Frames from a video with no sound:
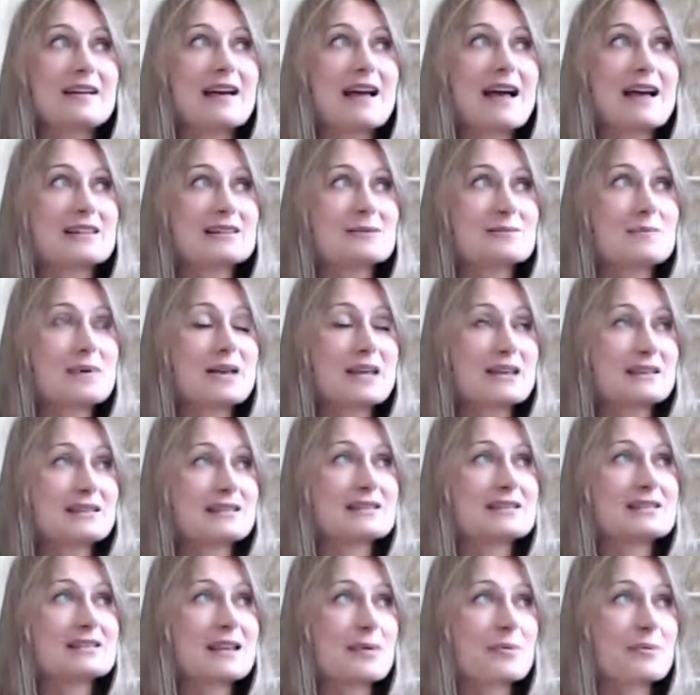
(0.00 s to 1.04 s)
as being
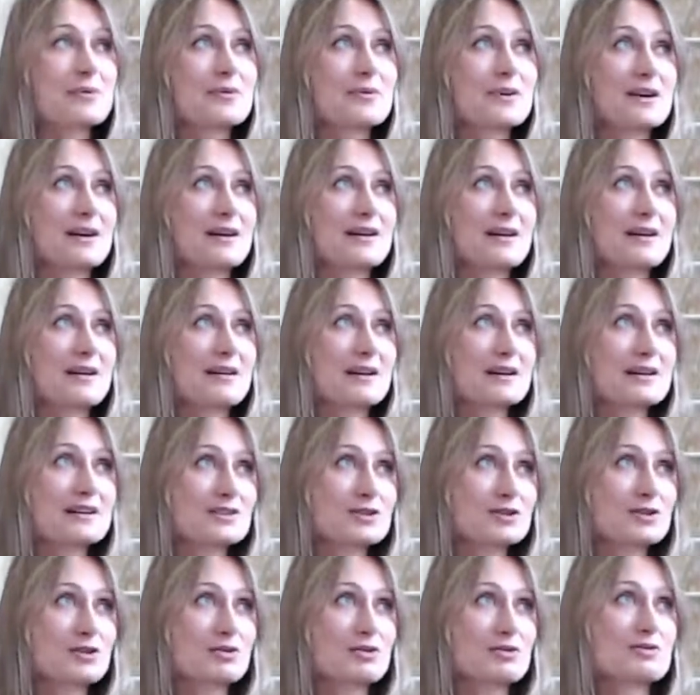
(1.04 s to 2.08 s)
separate and
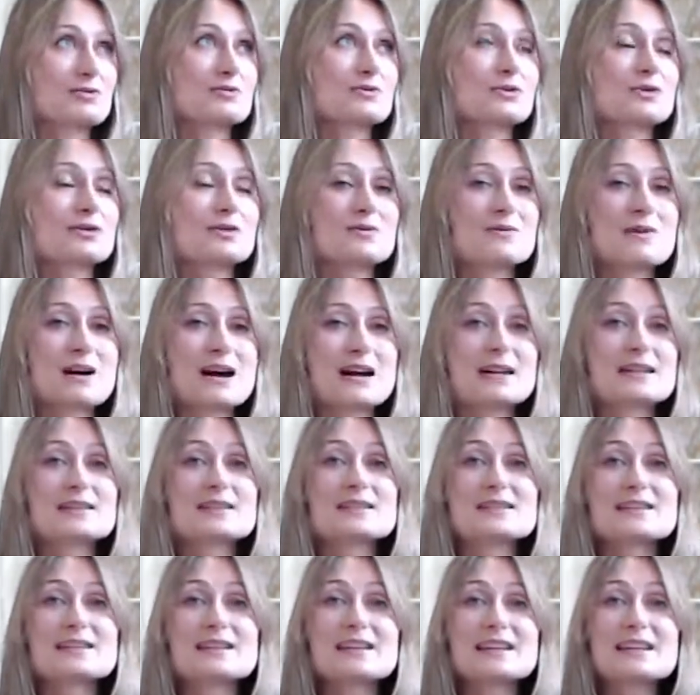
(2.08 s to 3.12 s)
external to
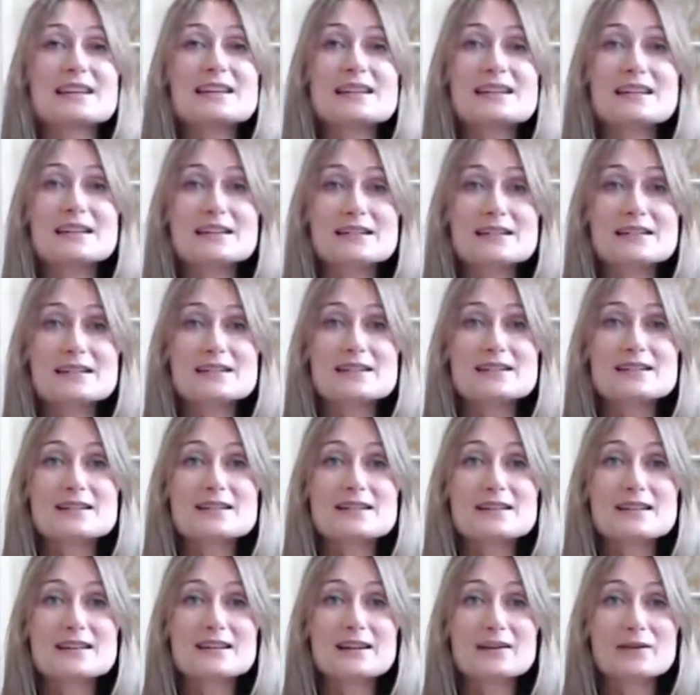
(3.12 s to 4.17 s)
us is,
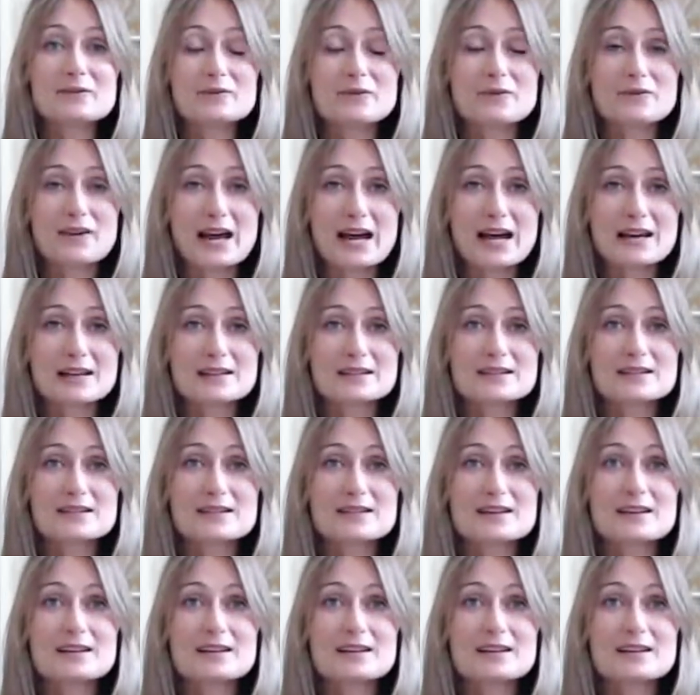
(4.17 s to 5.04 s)
in fact,